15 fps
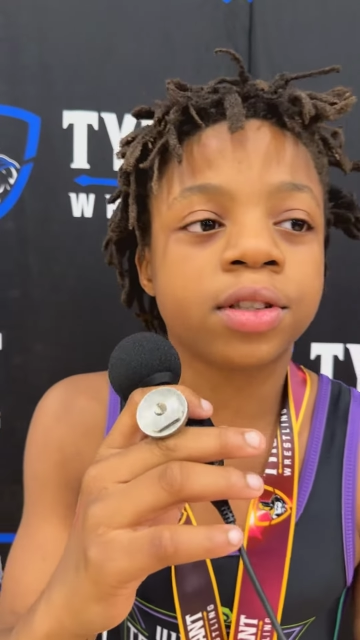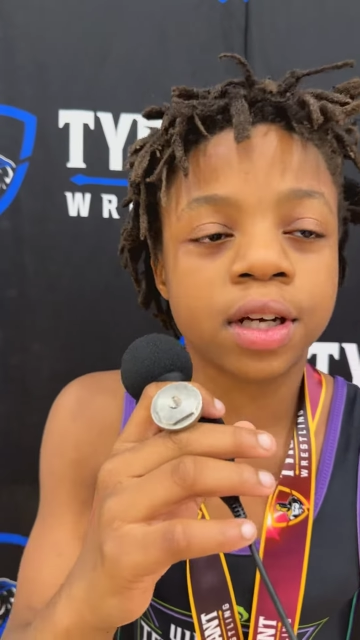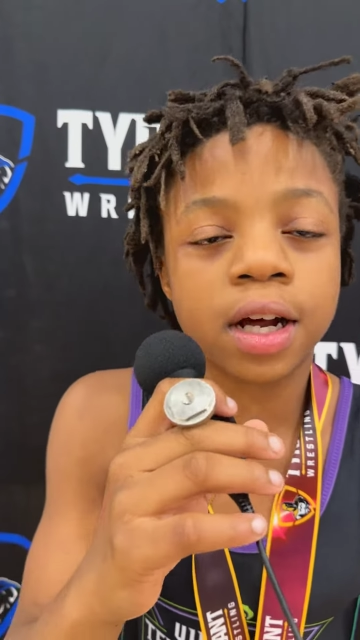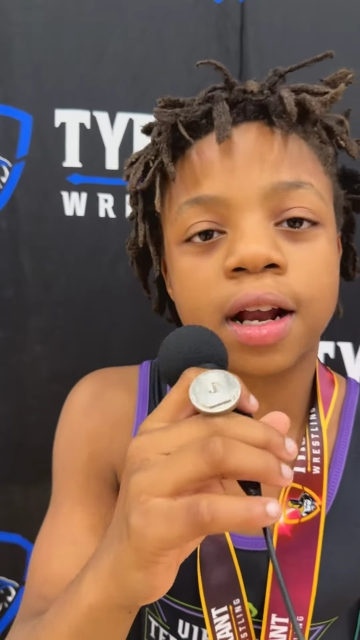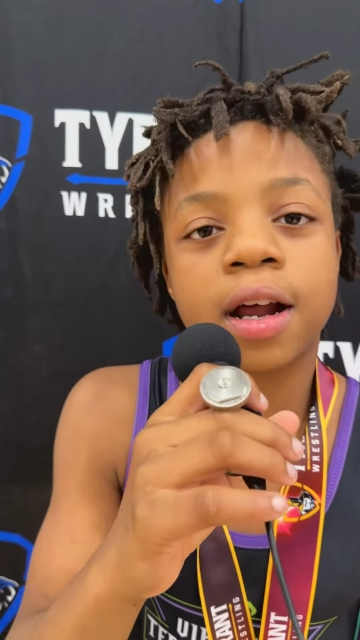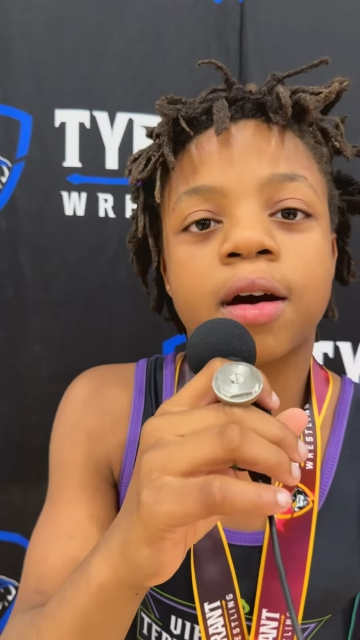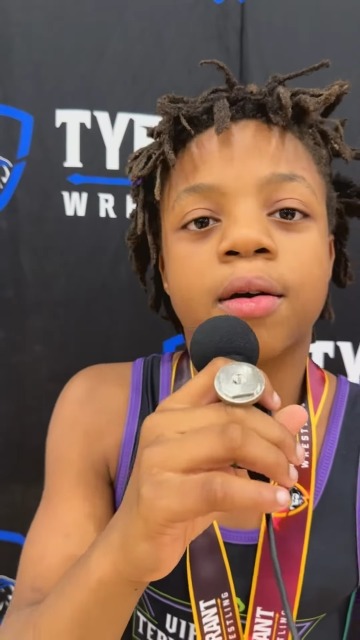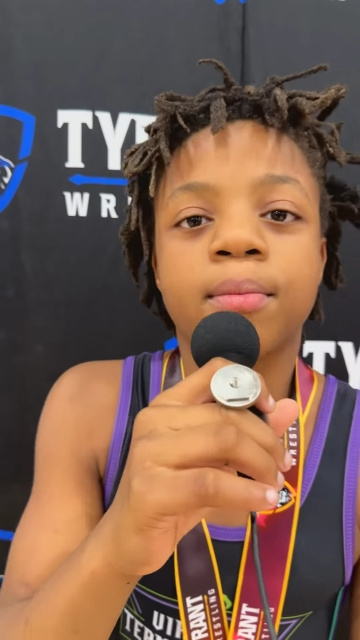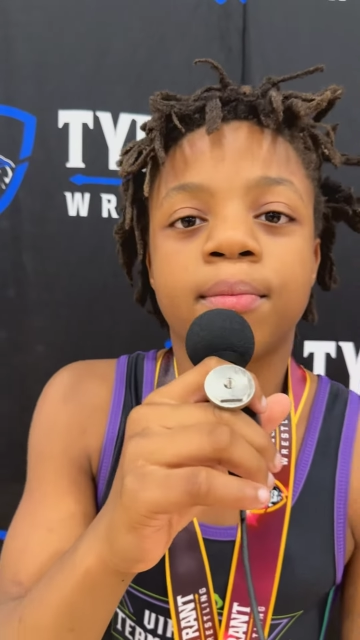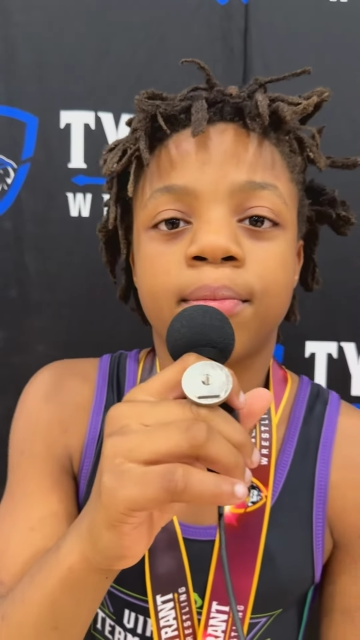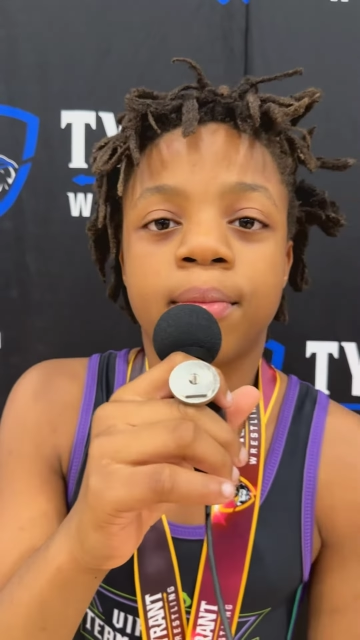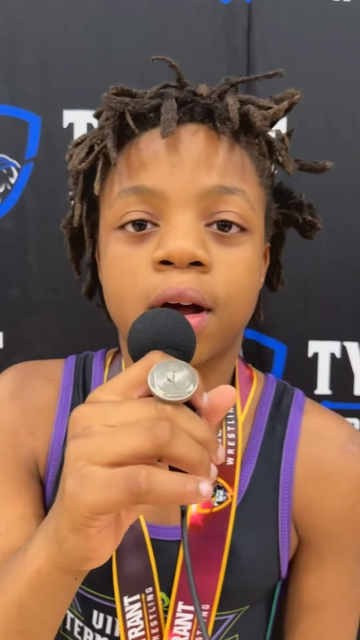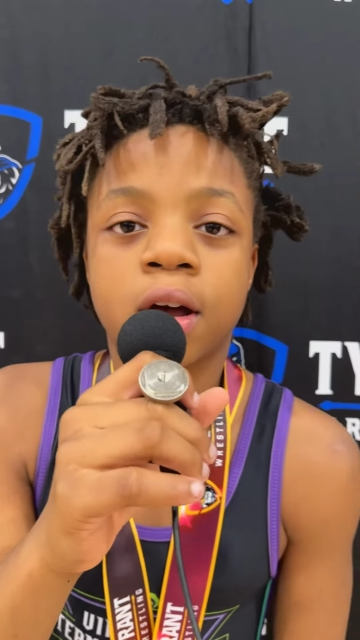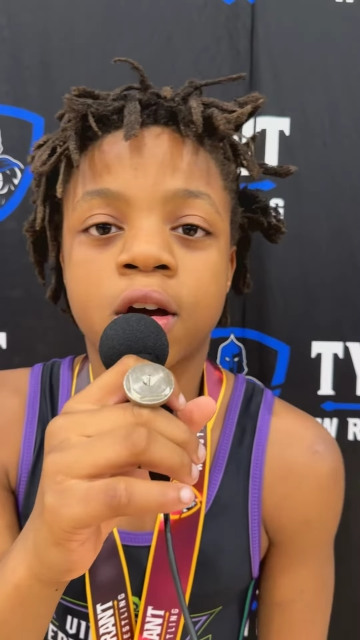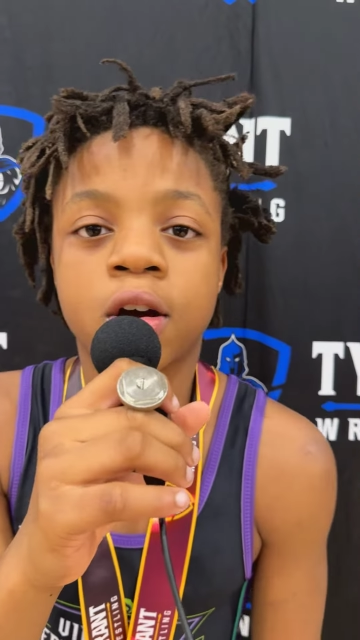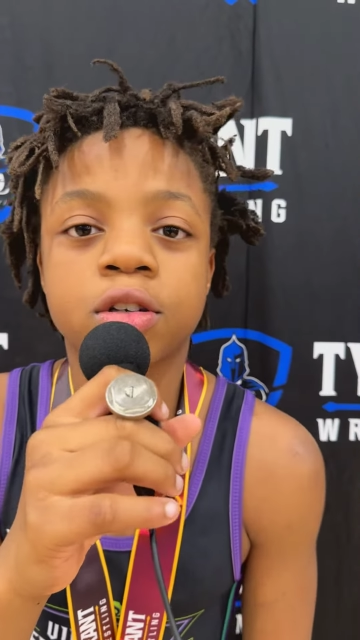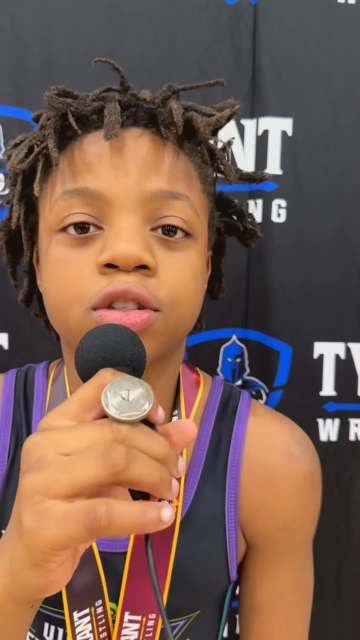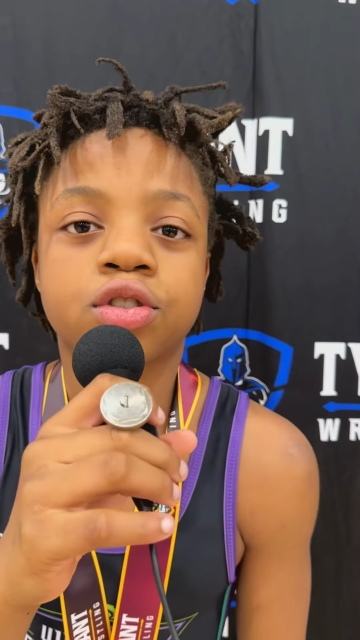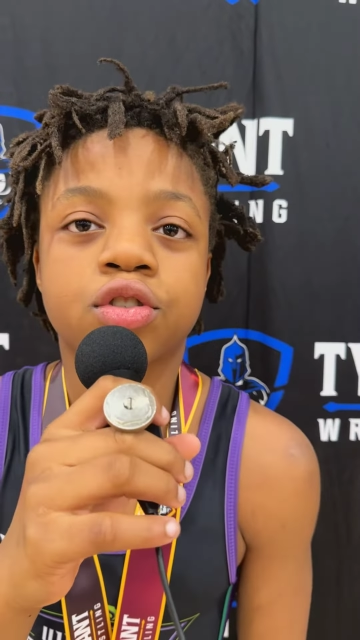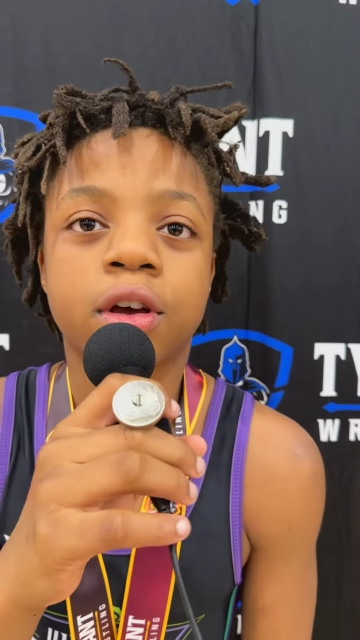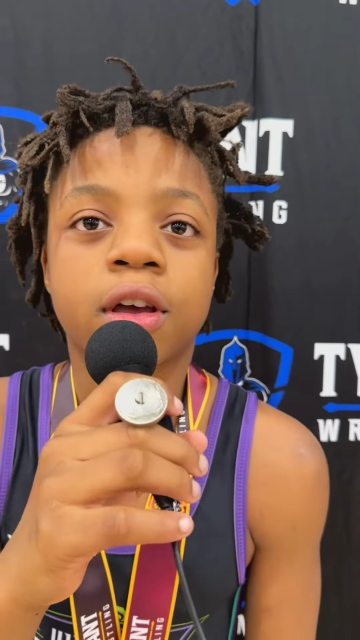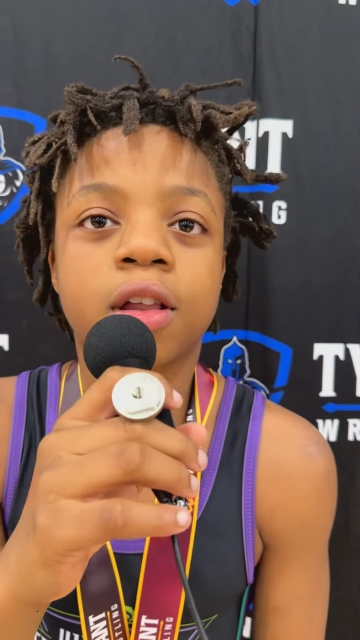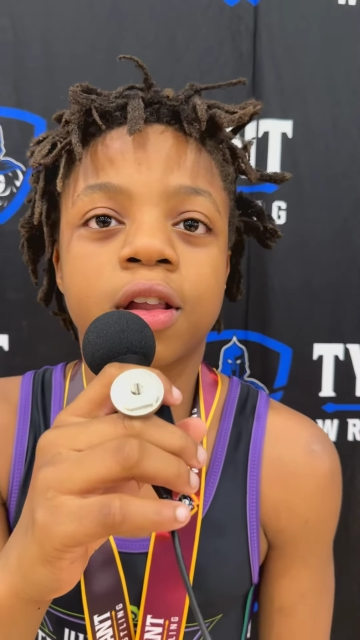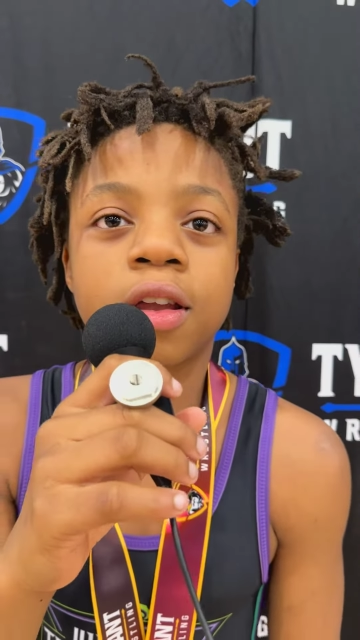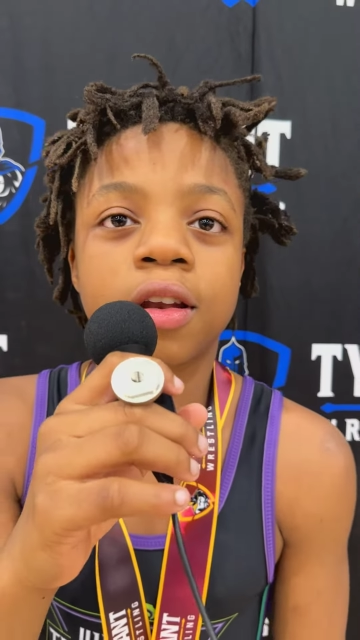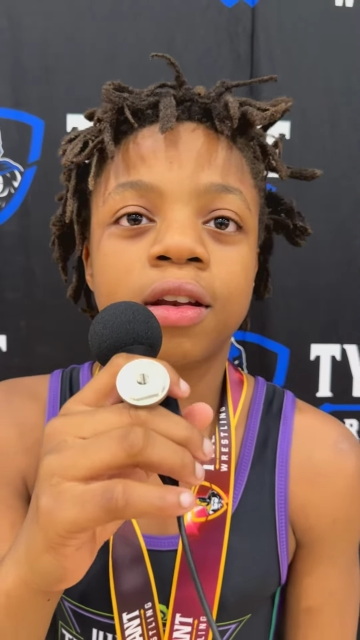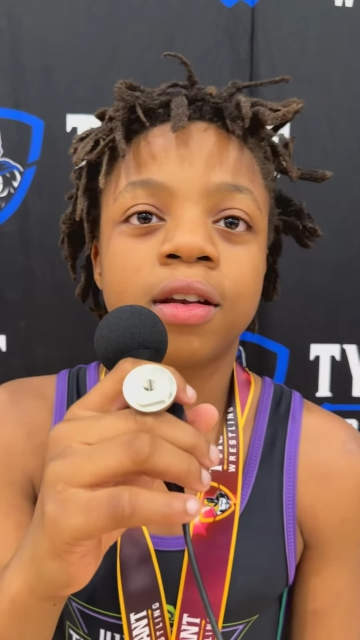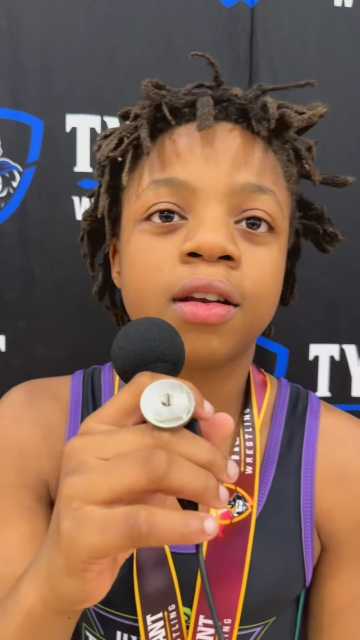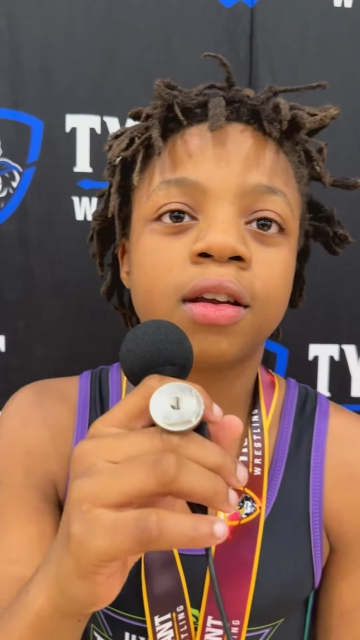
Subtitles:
Shout-out Coach Strickland,